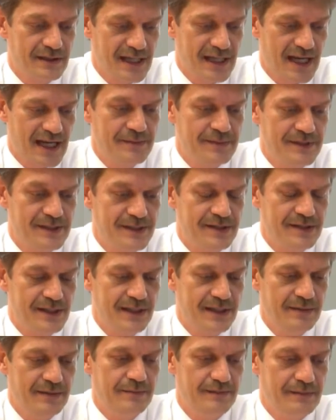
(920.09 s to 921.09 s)
times
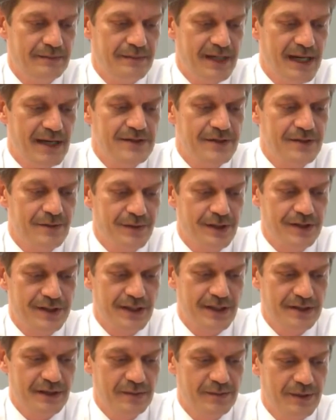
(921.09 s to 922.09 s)
the mass of the
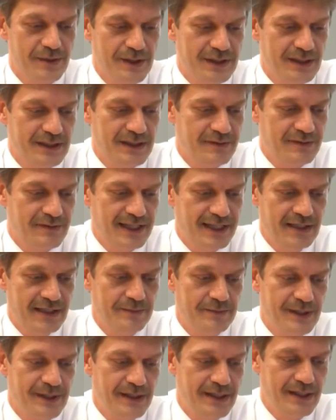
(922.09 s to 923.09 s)
central body
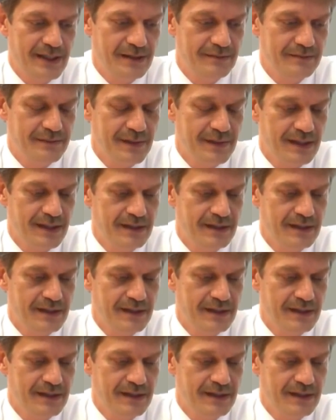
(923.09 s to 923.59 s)
divided by the